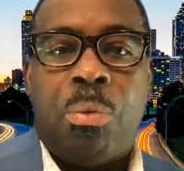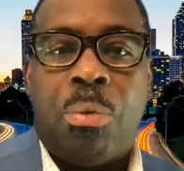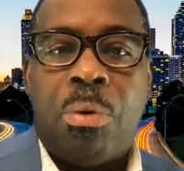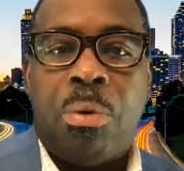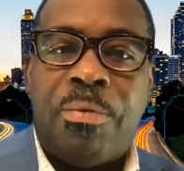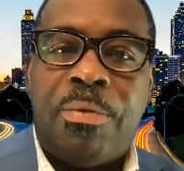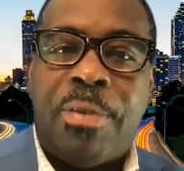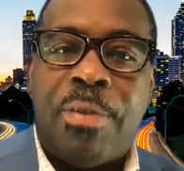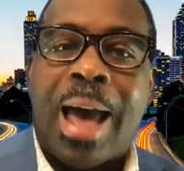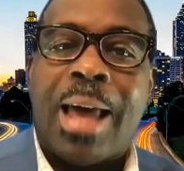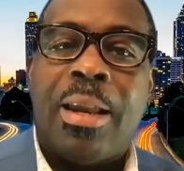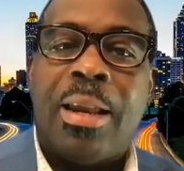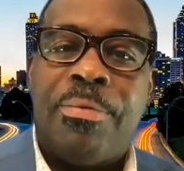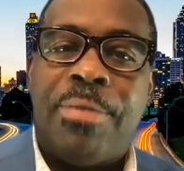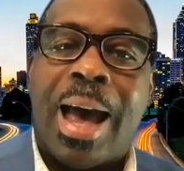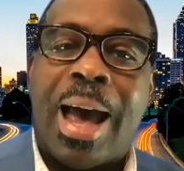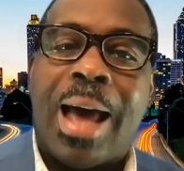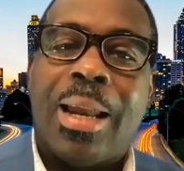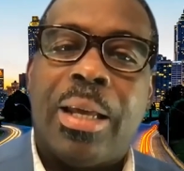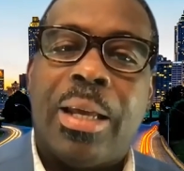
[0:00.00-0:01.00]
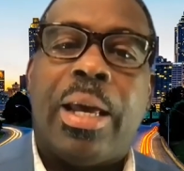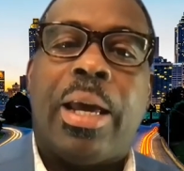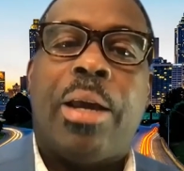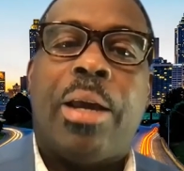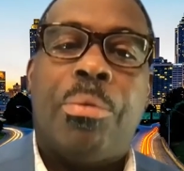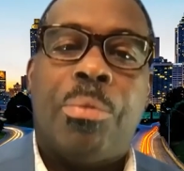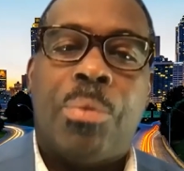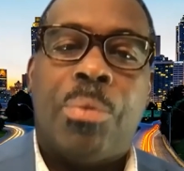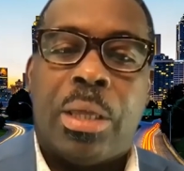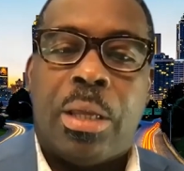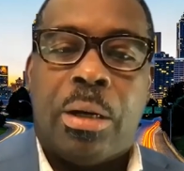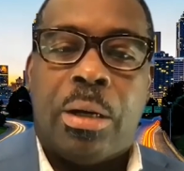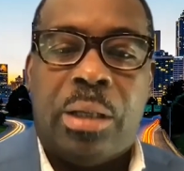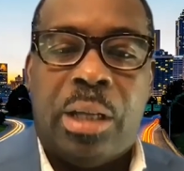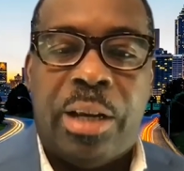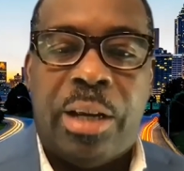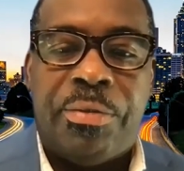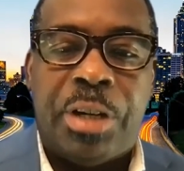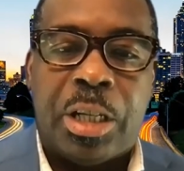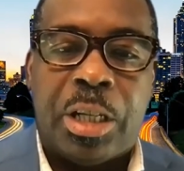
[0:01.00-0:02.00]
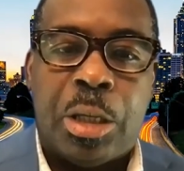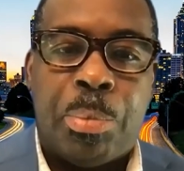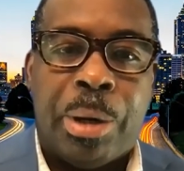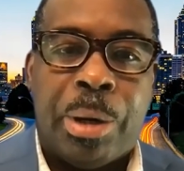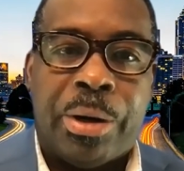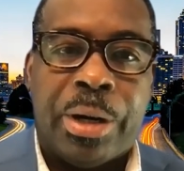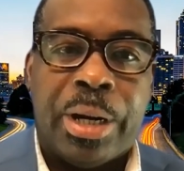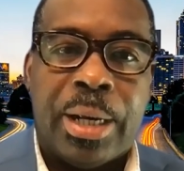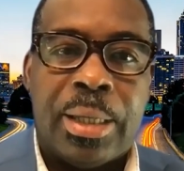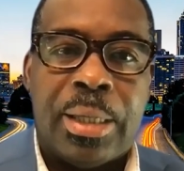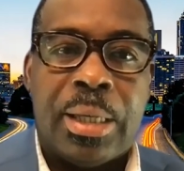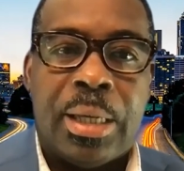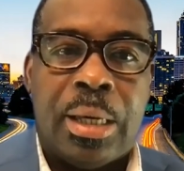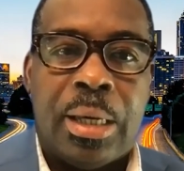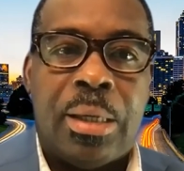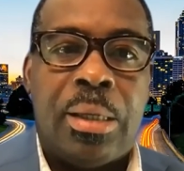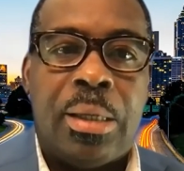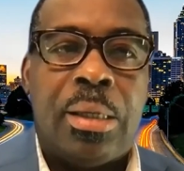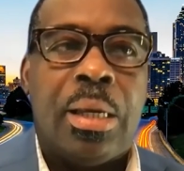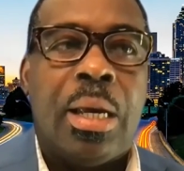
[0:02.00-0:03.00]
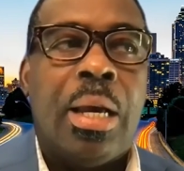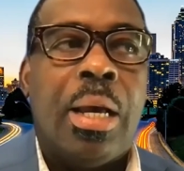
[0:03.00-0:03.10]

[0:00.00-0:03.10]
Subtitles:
validate what their lived experience is,